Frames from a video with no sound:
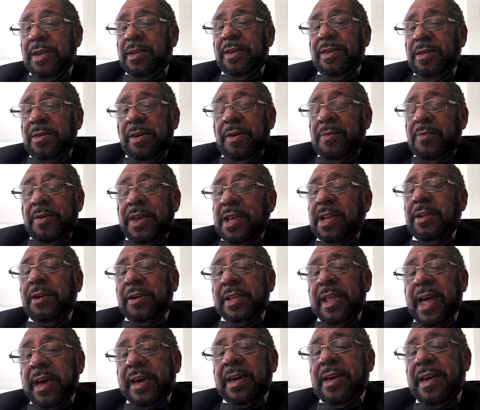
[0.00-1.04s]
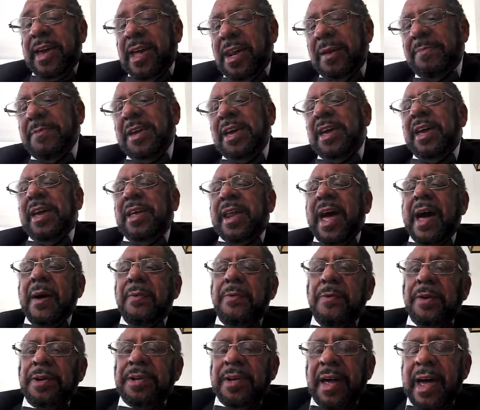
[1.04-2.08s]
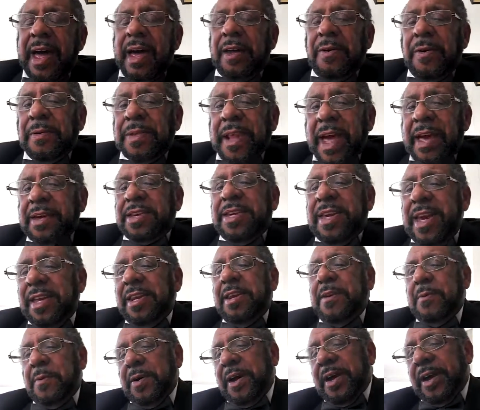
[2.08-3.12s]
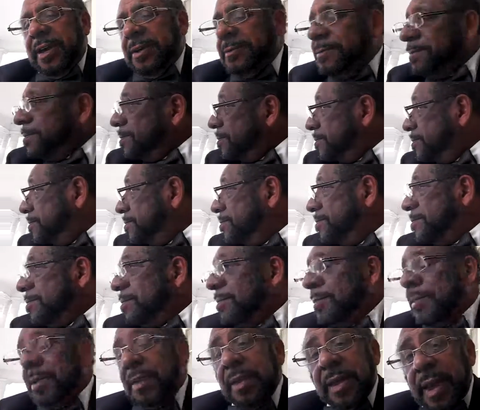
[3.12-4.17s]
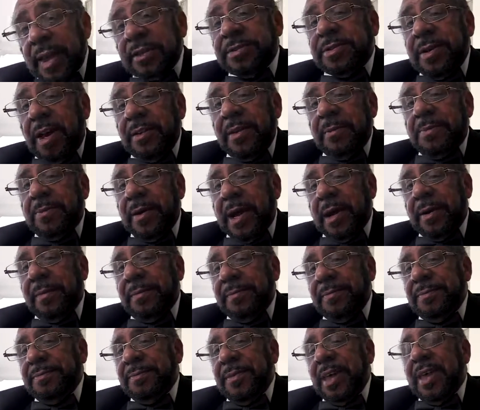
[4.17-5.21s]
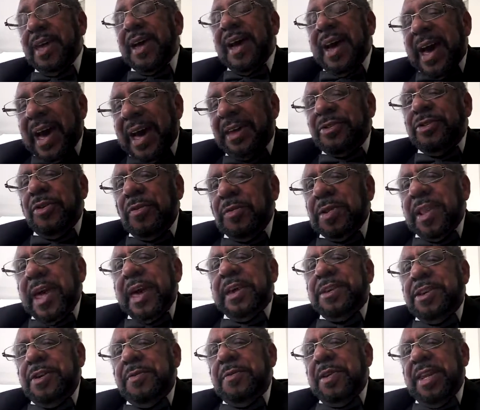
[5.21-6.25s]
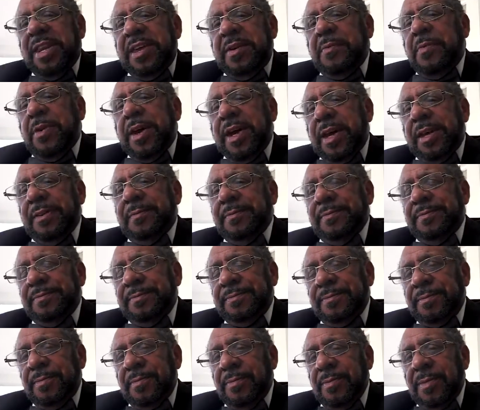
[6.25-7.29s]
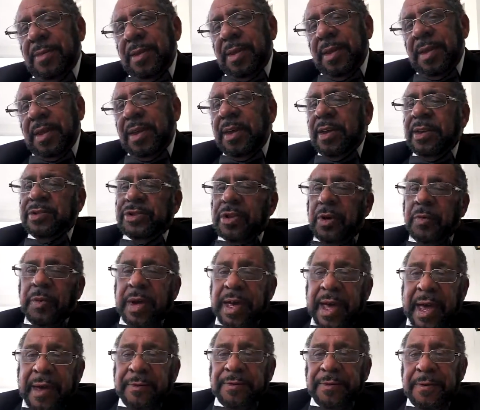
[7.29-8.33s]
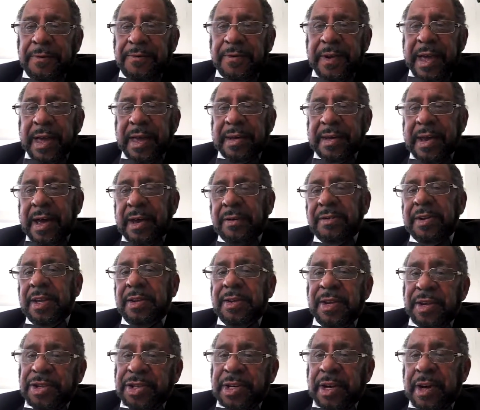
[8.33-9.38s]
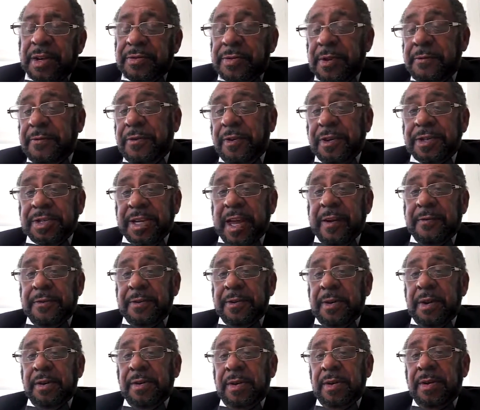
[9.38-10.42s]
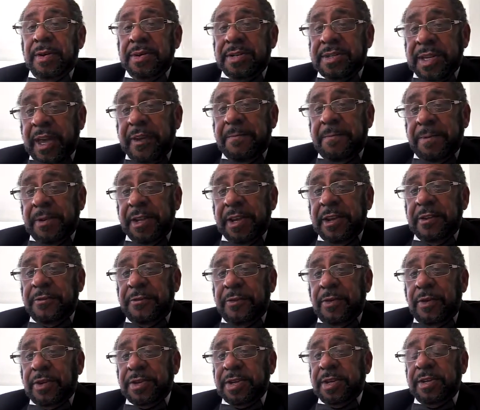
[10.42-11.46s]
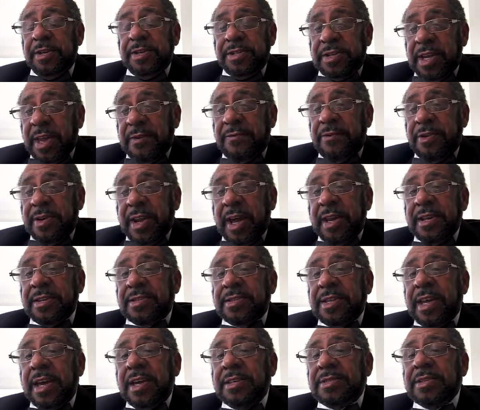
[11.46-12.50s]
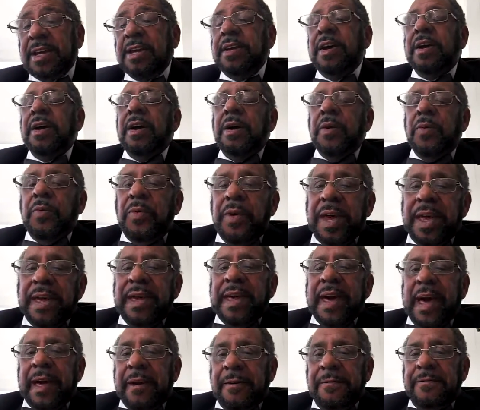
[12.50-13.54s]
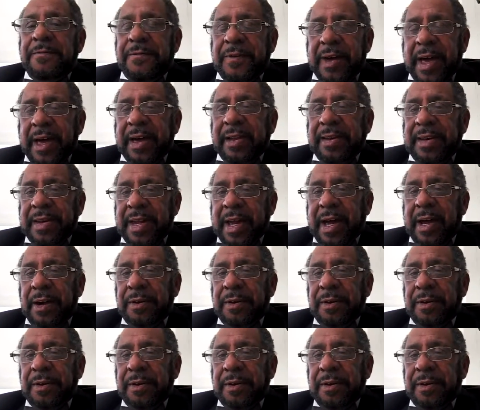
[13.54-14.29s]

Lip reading: we look like an enemy. And I don't like you anyway. That's the other problem. I don't like you anyway. So we have to find out, in this country, for us to have a safe police force and a safe United States, we have to find